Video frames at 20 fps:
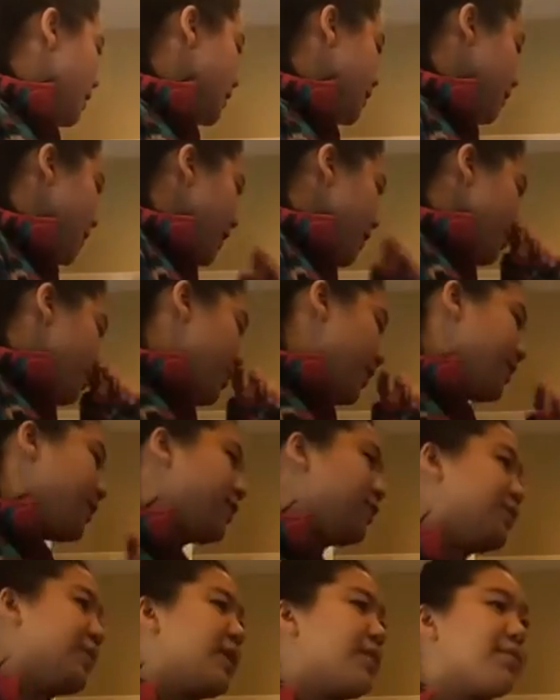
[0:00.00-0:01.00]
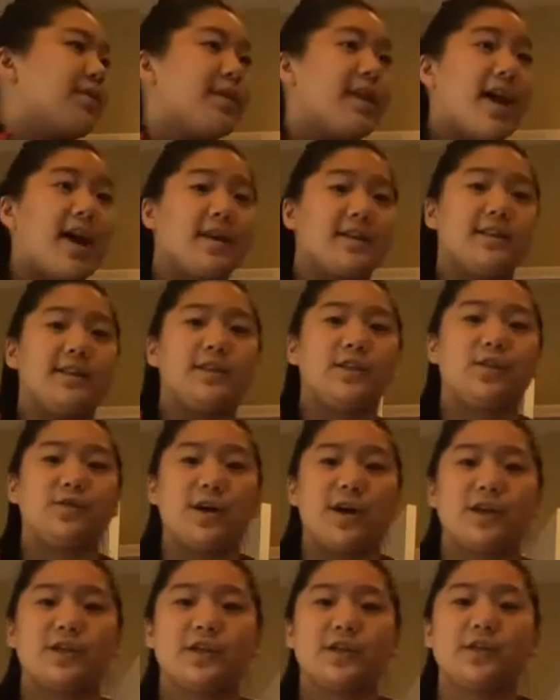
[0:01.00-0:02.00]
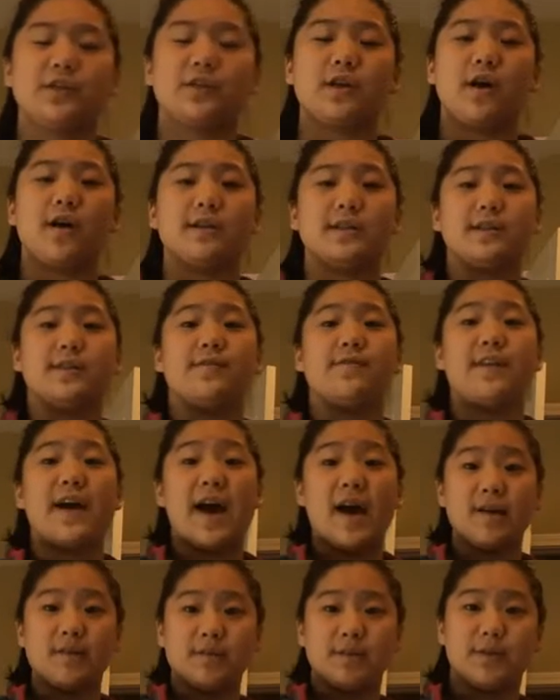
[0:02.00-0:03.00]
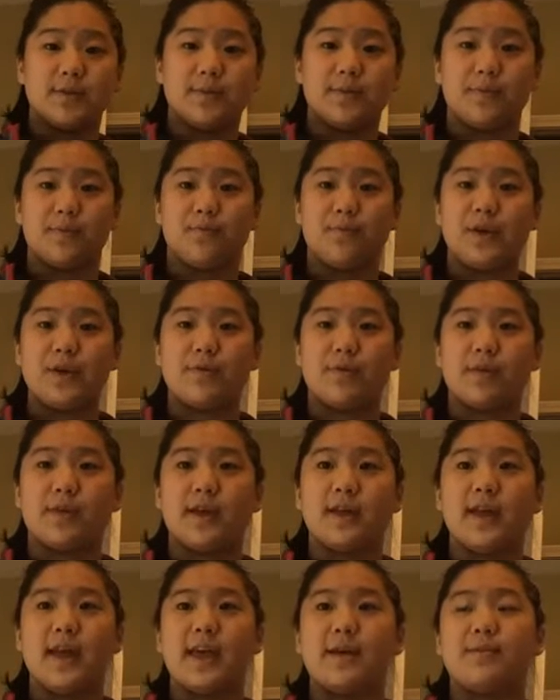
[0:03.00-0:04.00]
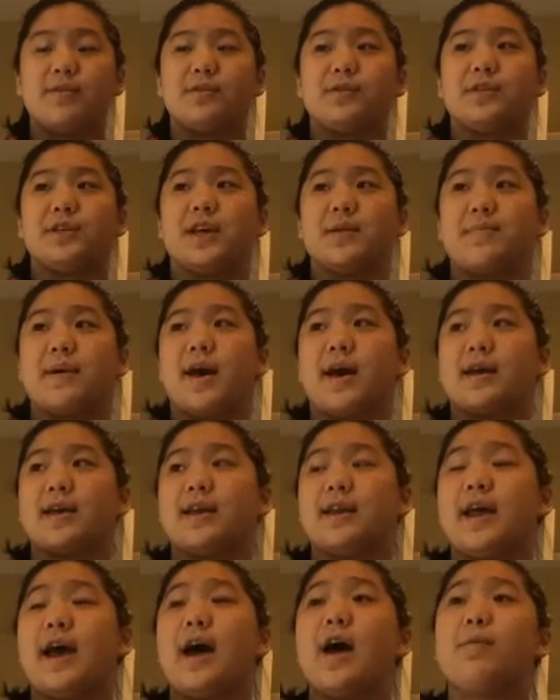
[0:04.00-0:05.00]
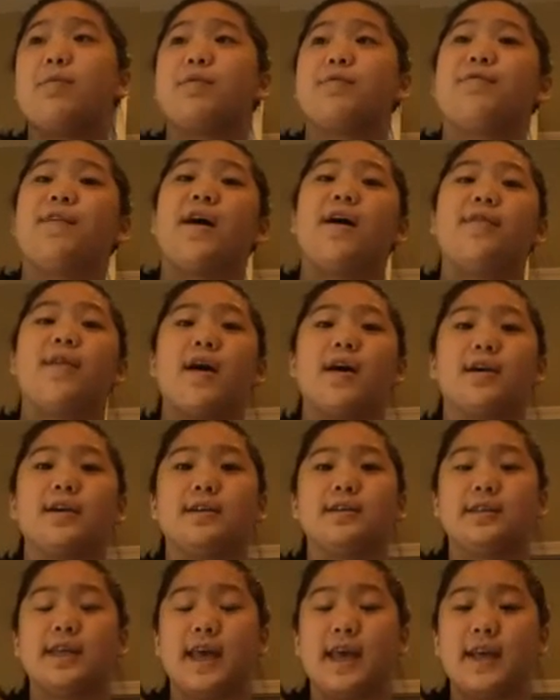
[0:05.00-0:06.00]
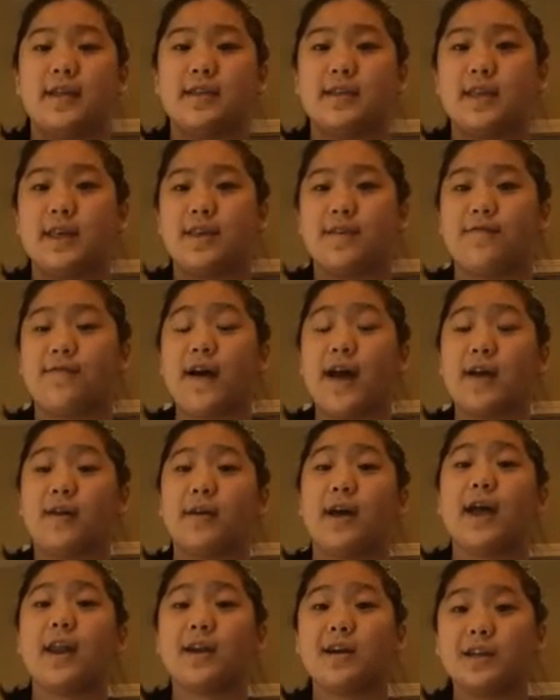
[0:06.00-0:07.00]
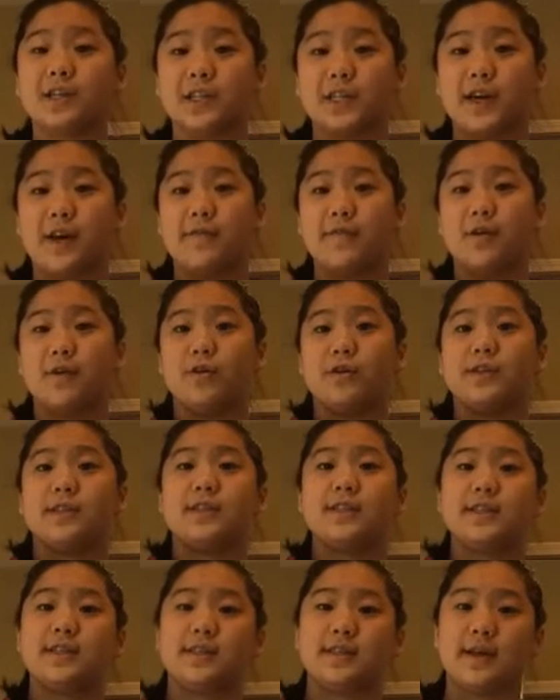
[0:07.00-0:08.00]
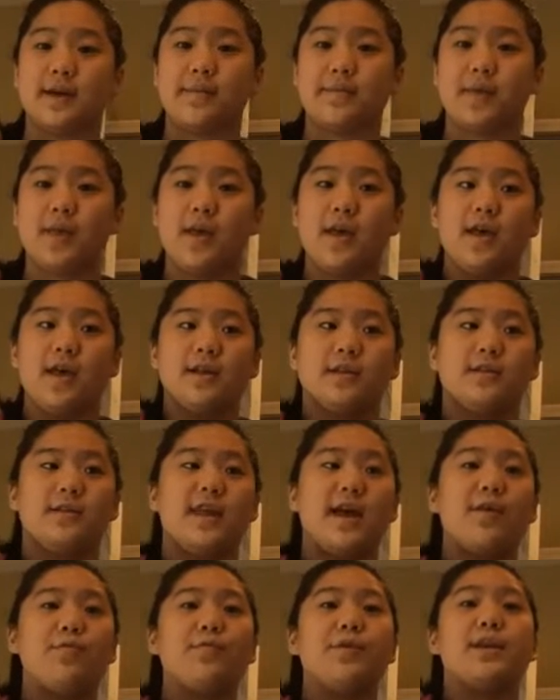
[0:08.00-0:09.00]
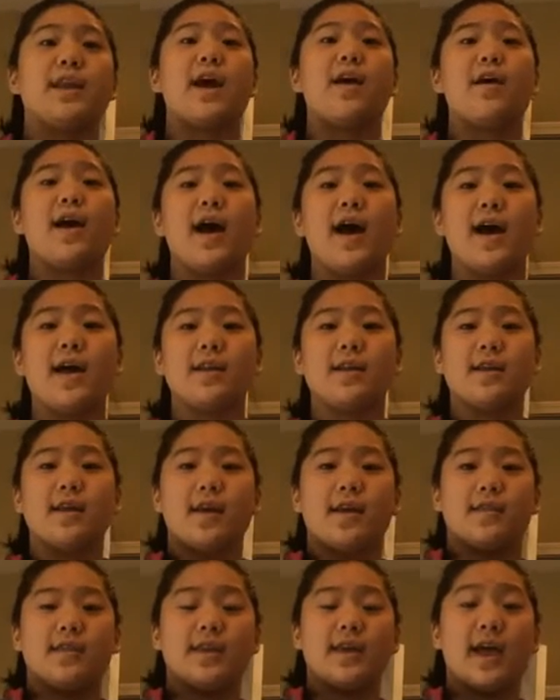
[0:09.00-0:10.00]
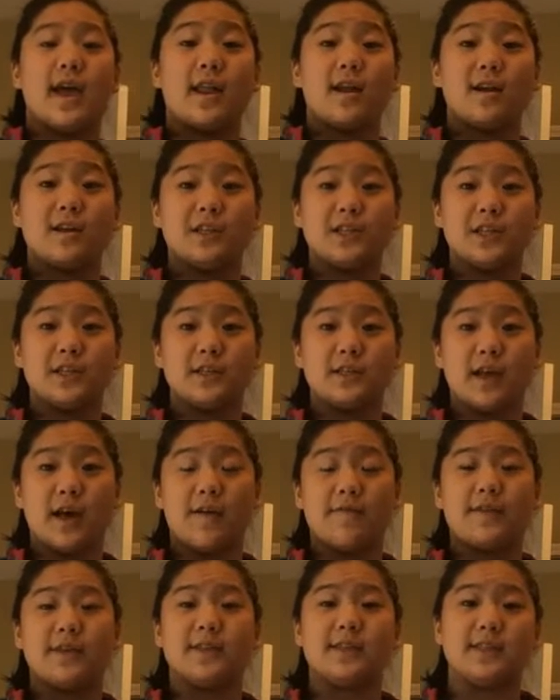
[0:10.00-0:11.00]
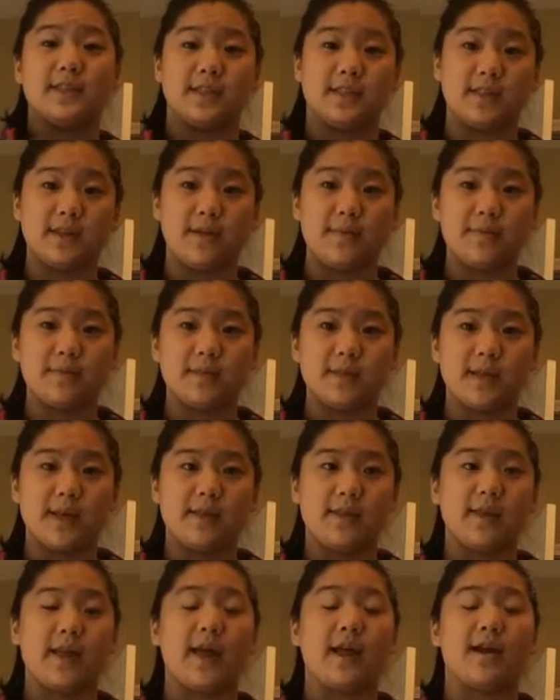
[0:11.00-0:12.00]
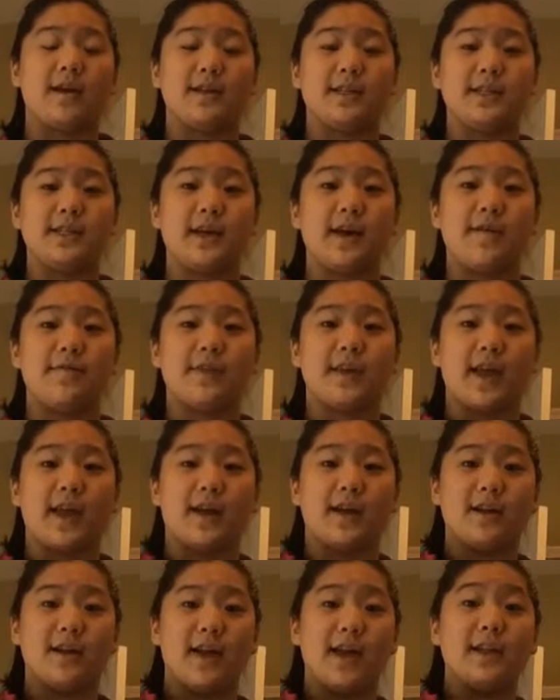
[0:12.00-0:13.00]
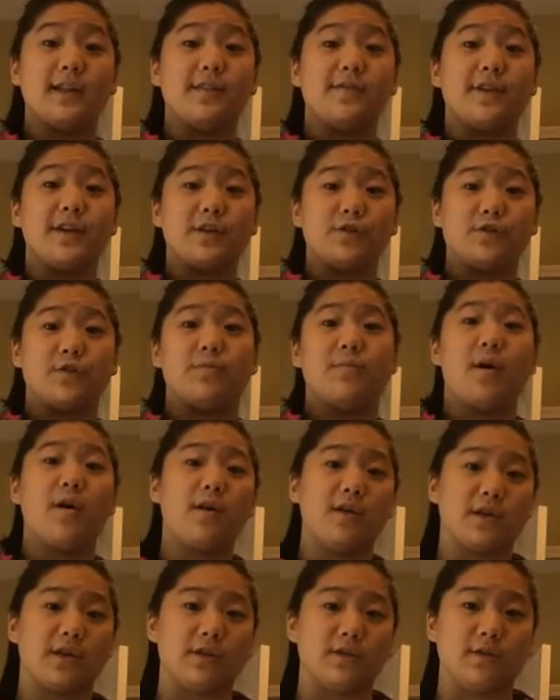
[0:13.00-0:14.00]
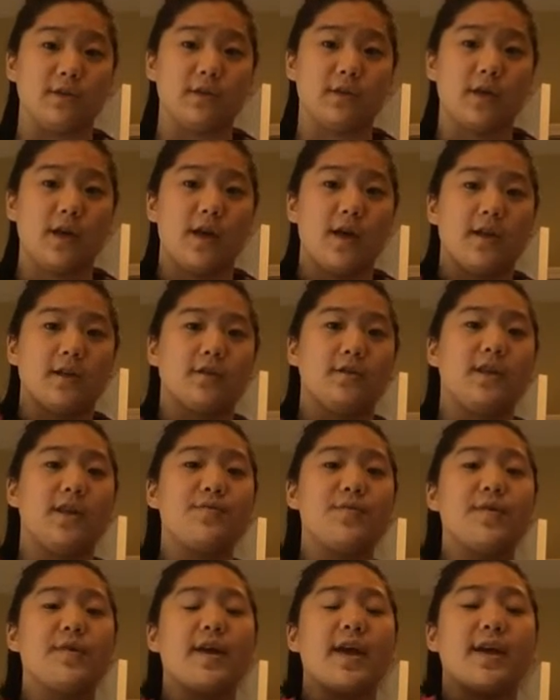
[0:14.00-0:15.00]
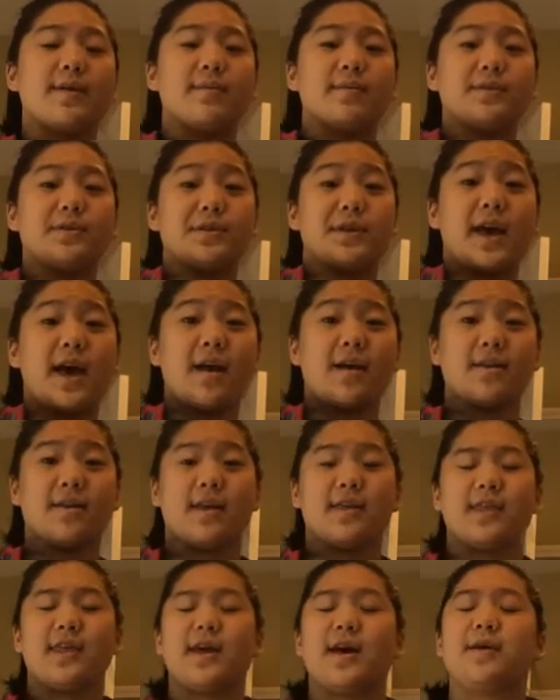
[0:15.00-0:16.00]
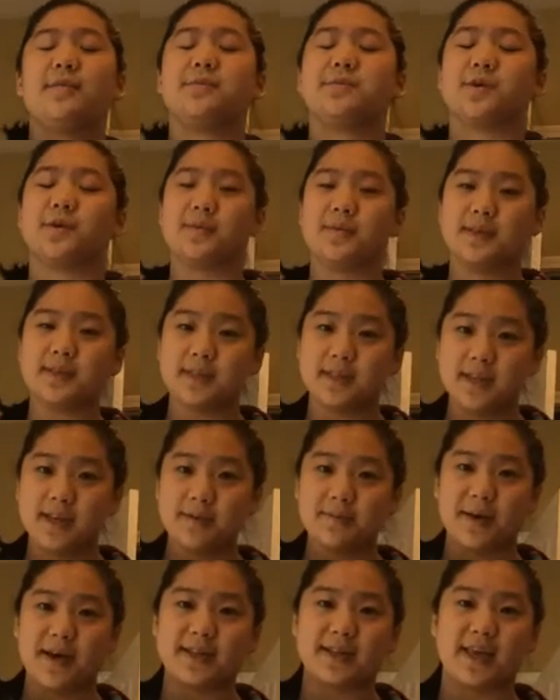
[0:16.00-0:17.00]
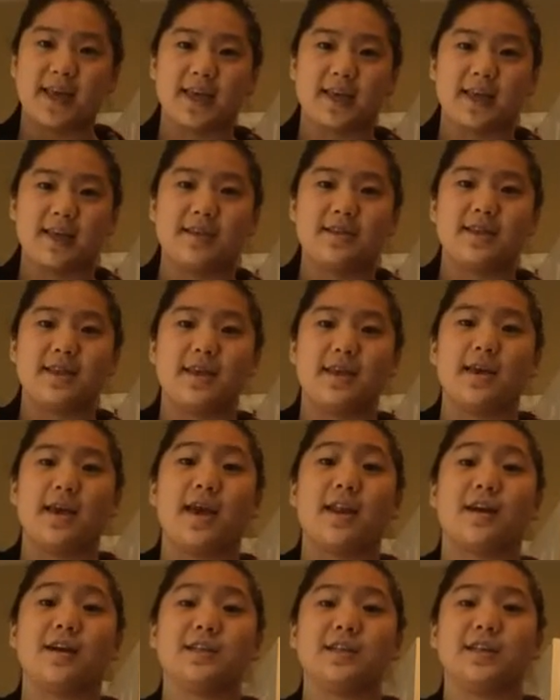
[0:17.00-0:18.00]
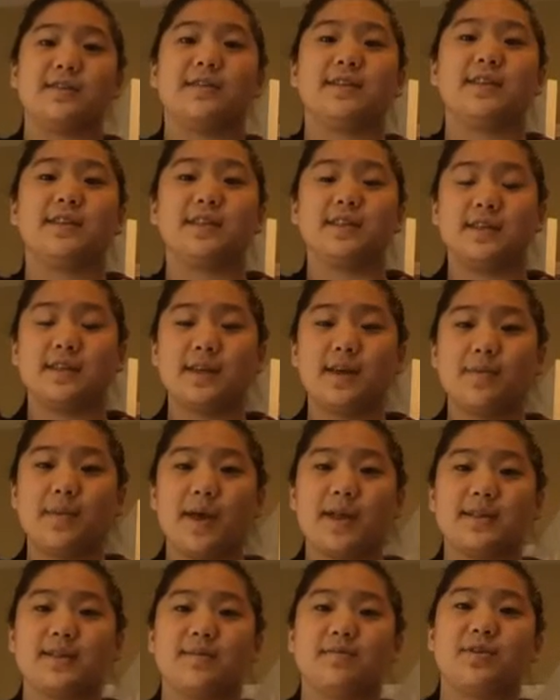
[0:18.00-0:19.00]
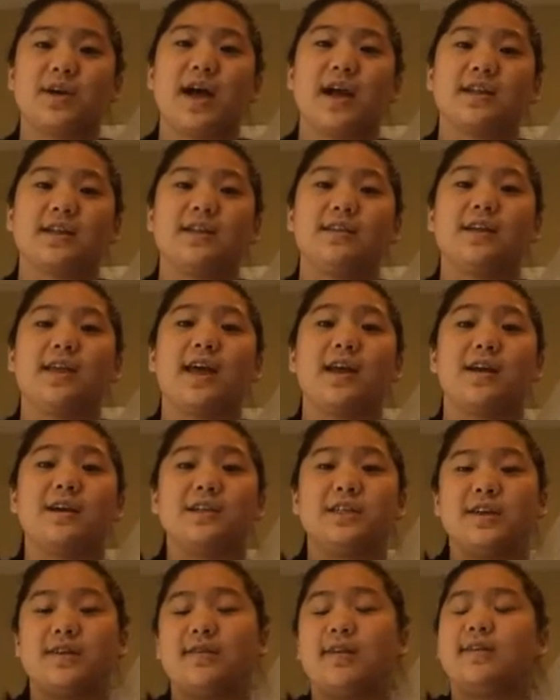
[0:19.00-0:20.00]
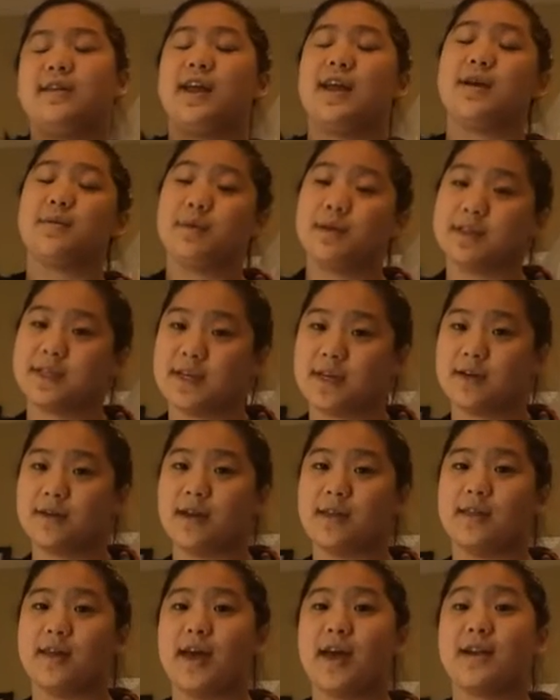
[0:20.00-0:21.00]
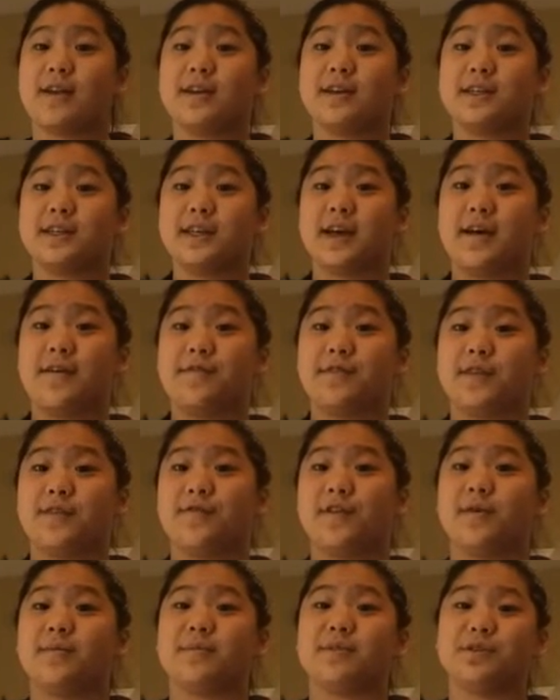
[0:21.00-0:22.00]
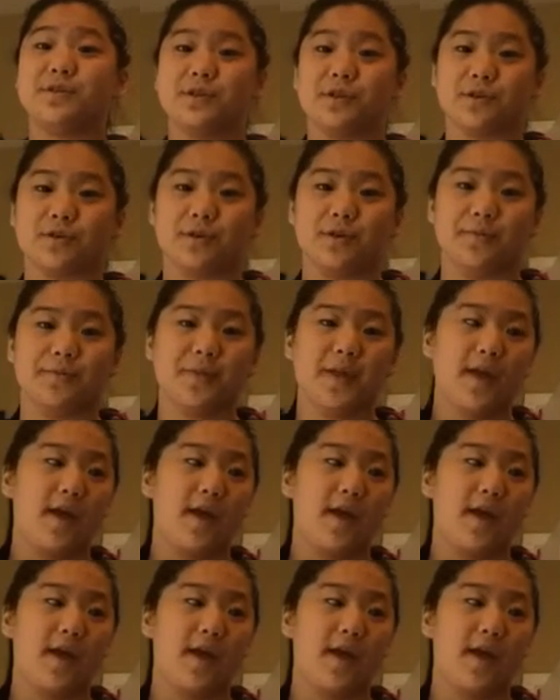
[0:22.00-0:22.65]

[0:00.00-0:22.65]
So then once we relaxed these structures onto VASP, we were then able to get back an output file that contained the final energy of the whole system. So then we now had the energies of the systems and the energy of the individual molecules. So then we were able to calculate the absorbency by taking the energy of the system and subtracting the energy of the nanomaterial and the energy of the pharmaceutical.